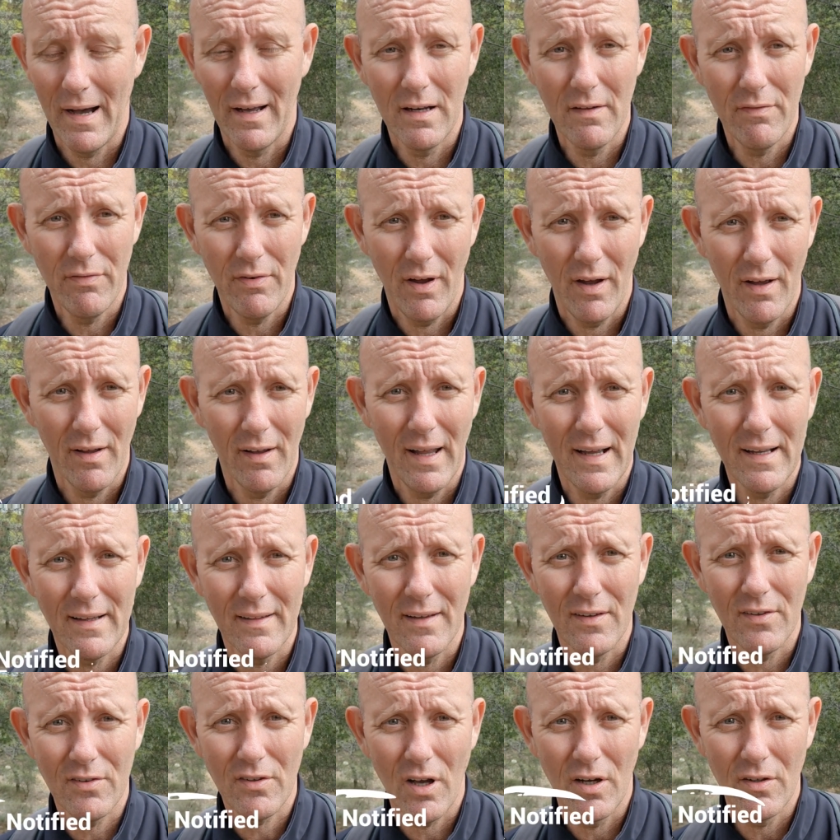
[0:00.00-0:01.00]
And if you like
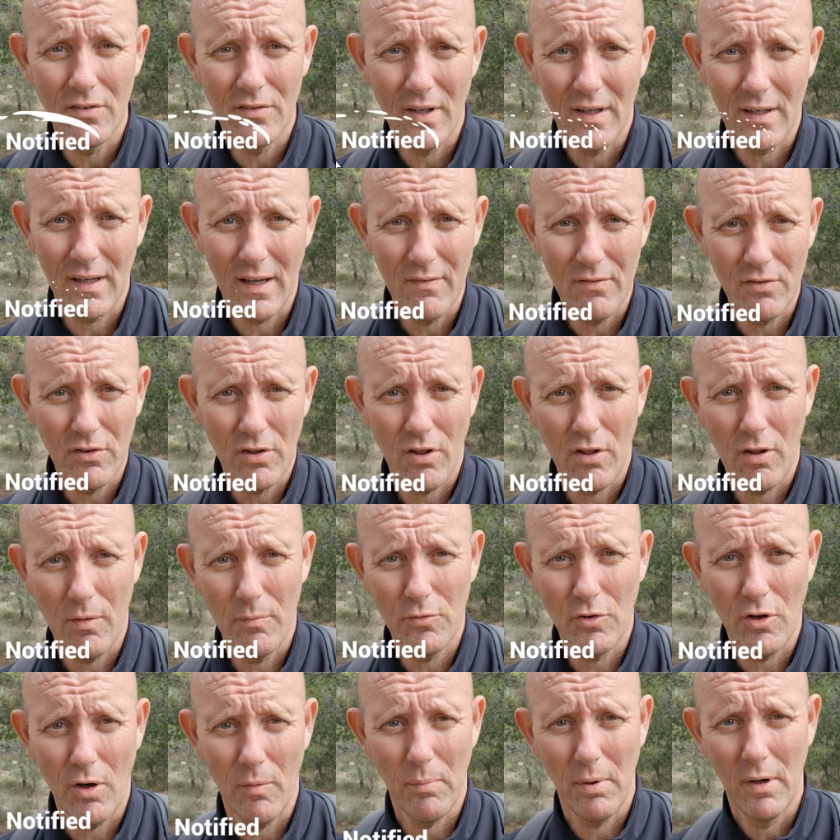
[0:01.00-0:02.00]
this content, give us a
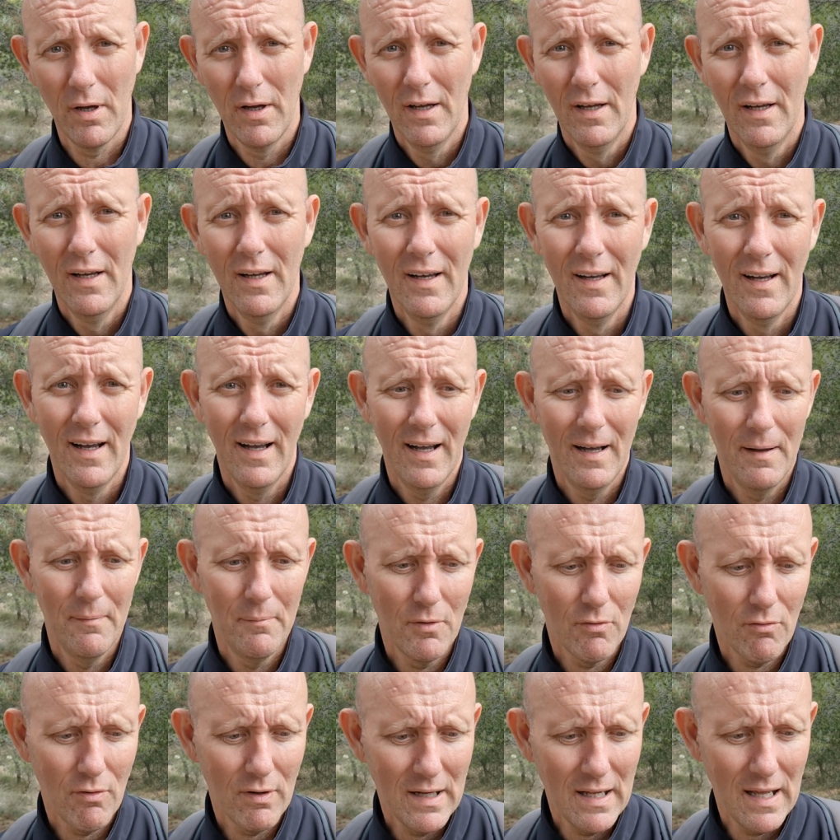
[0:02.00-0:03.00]
thumbs up. Um,
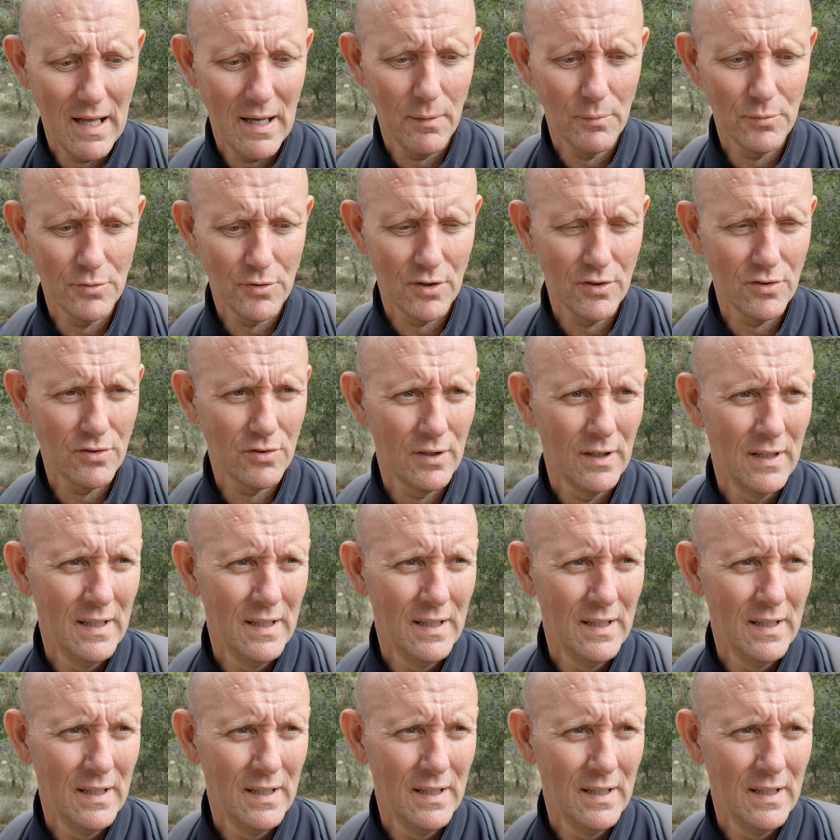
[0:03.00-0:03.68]
it really helps us.